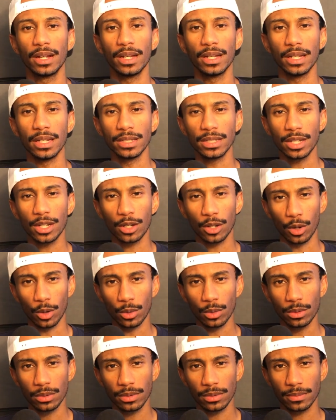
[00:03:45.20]
Is it
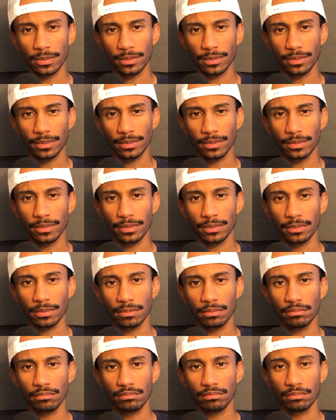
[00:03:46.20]
cold?
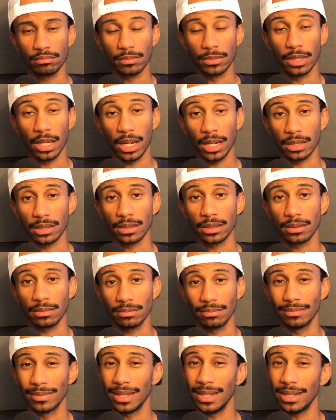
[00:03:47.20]
Yes,
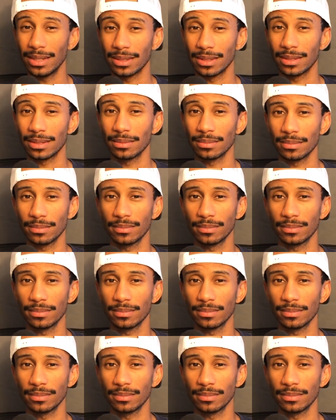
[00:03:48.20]
it's.